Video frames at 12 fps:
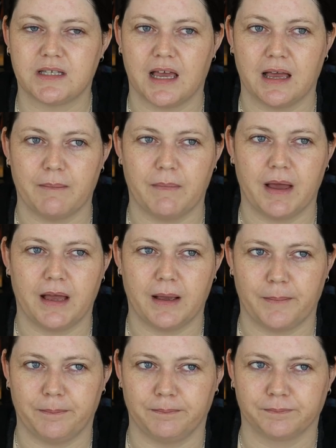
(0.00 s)
some,
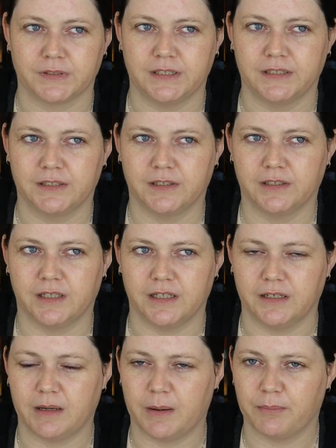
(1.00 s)

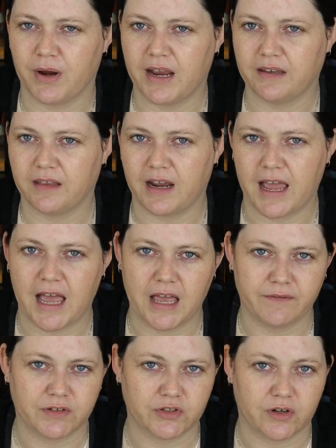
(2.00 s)
and a brand that I
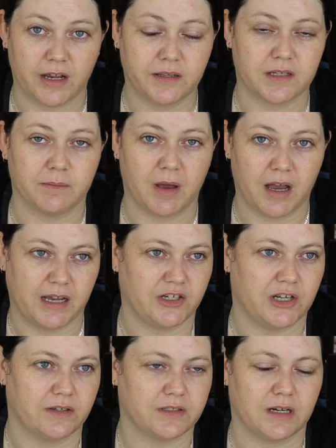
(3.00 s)
haven't tried, some eye
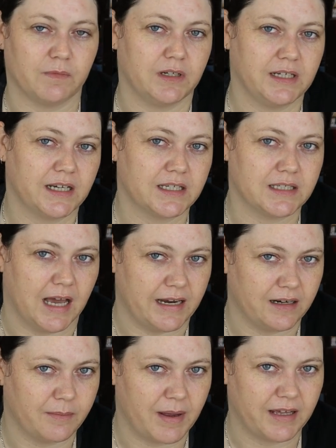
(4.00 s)
gels, and I'm really
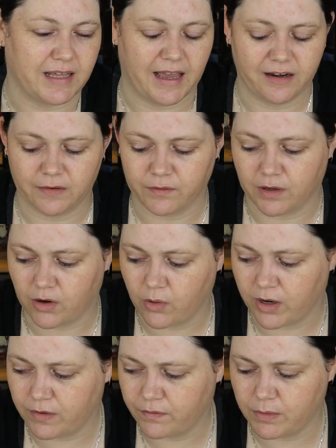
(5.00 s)
excited about that, and I've got
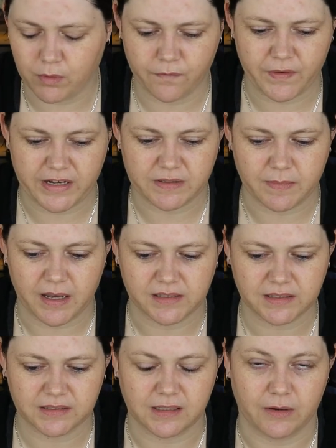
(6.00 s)
quite a few more face
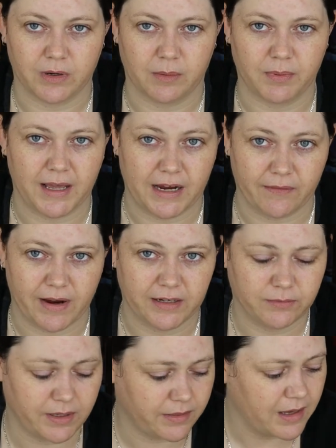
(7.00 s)
masks that I want to play
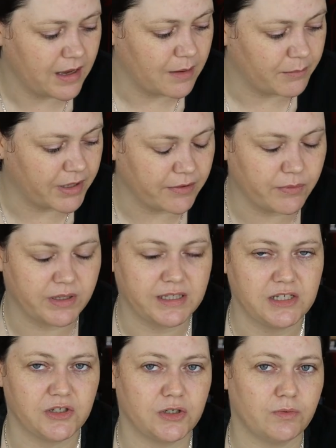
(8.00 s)
around with, but I
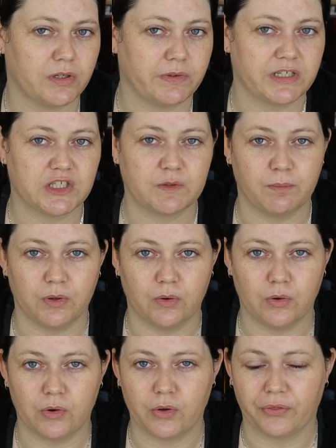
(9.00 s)
really do want to
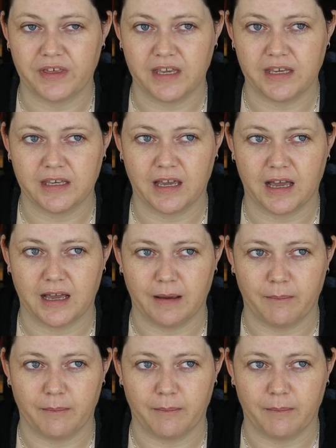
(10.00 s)
explore the